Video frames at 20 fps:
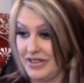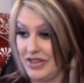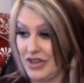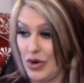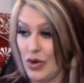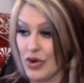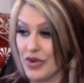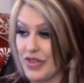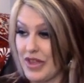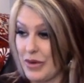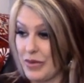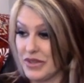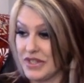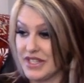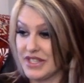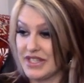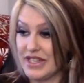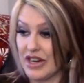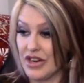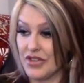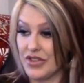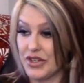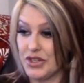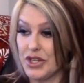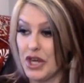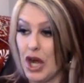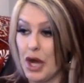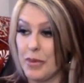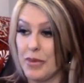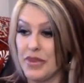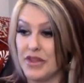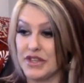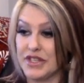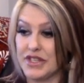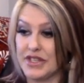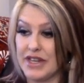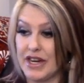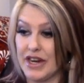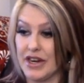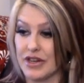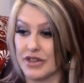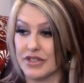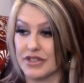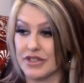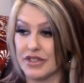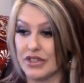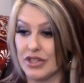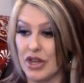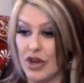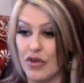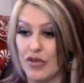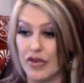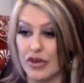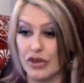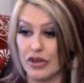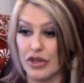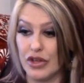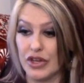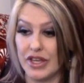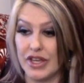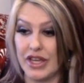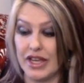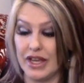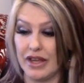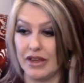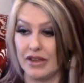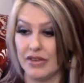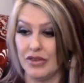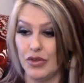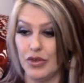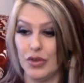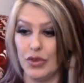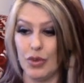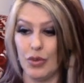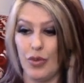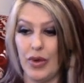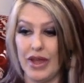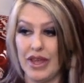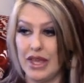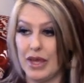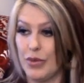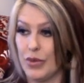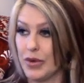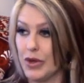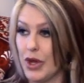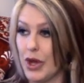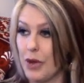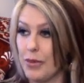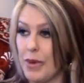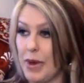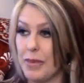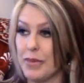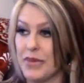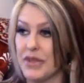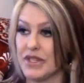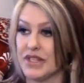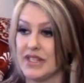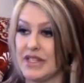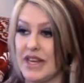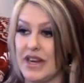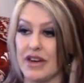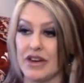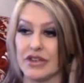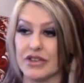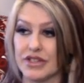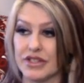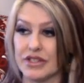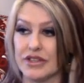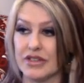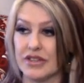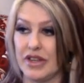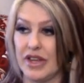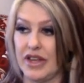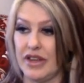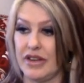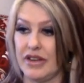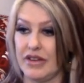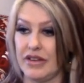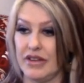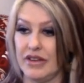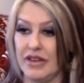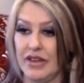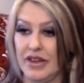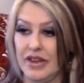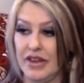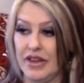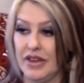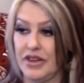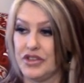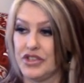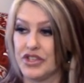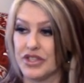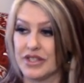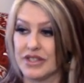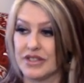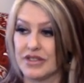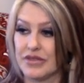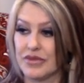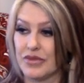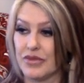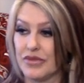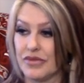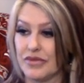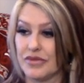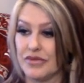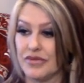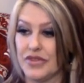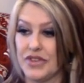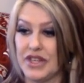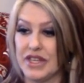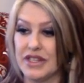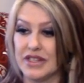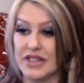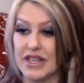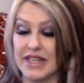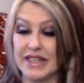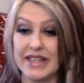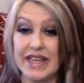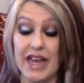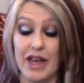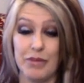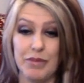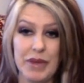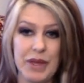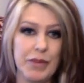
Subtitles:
Or they would stare at the top of the stairs, overlooking the way he would come up the stairs, and just things like that.